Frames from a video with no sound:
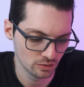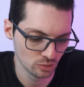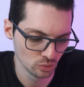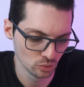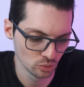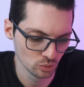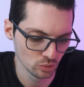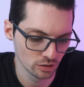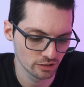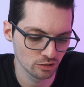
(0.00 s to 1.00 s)

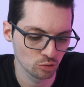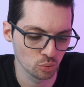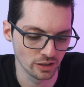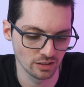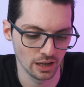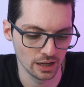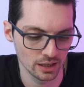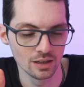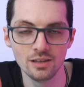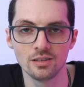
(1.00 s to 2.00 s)
to
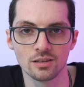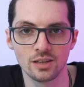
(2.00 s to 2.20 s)
Switzerland. Easy as